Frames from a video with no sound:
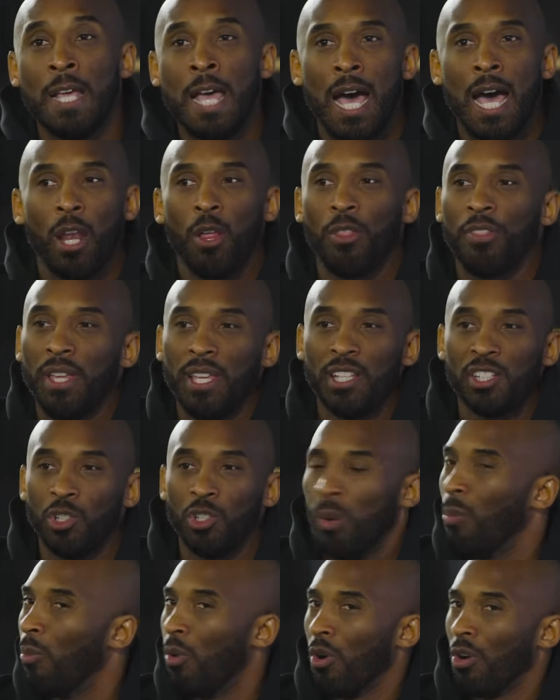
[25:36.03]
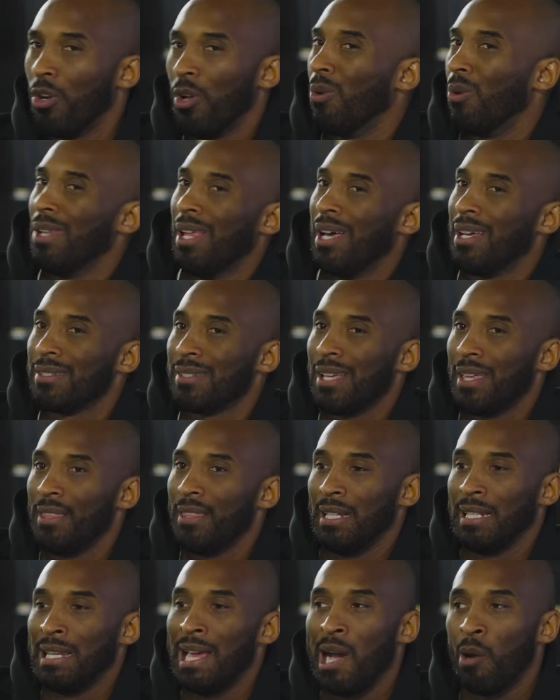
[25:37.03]
I don't think it's no more, no less. I
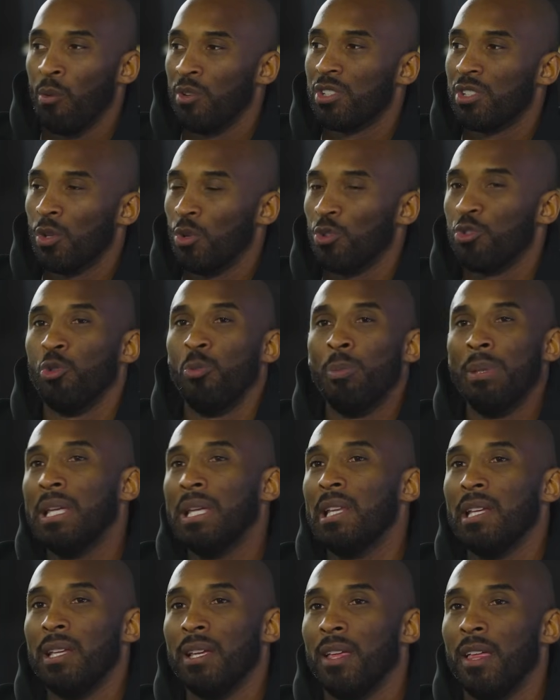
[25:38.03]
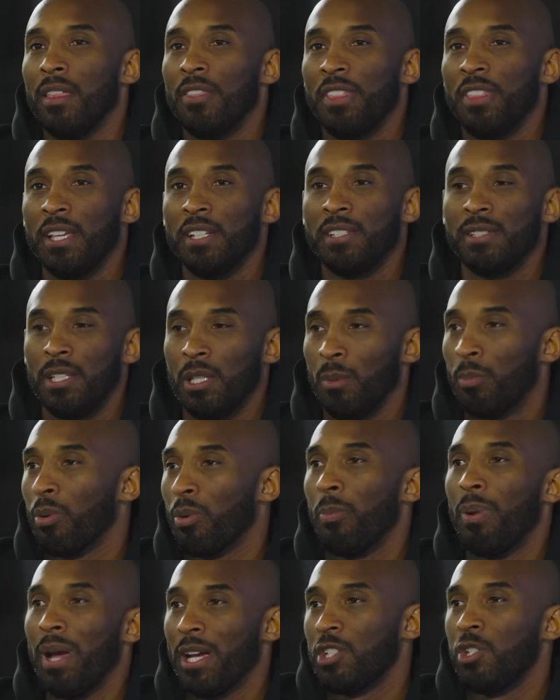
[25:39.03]
think now with social media, things tend to
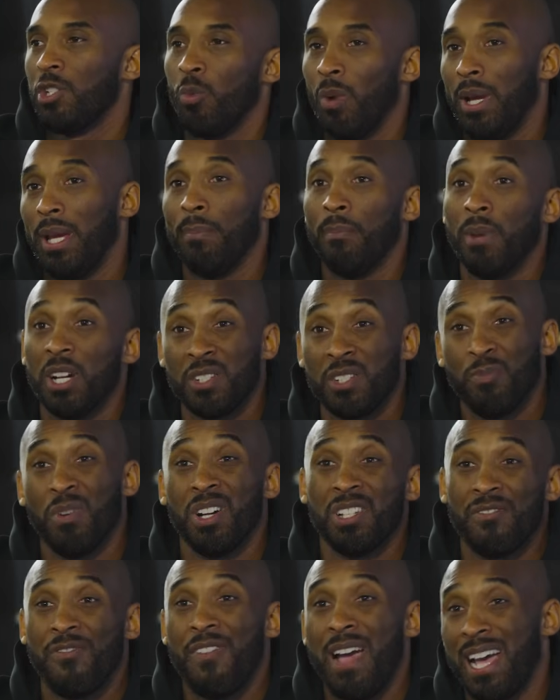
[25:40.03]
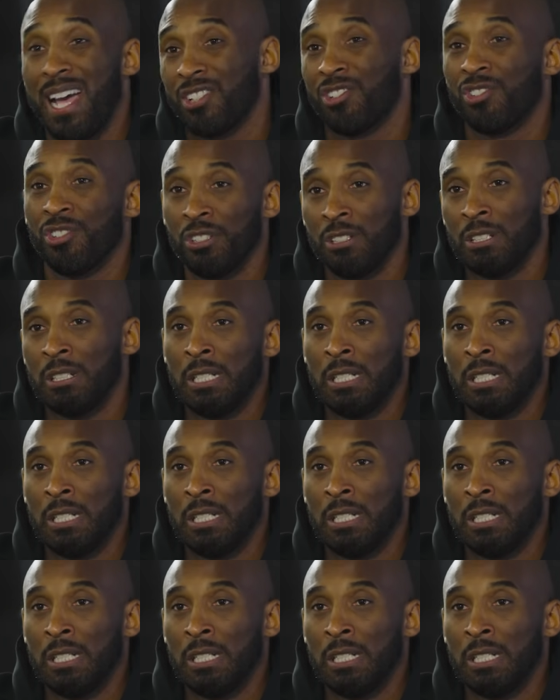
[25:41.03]
perpetuate much, much faster.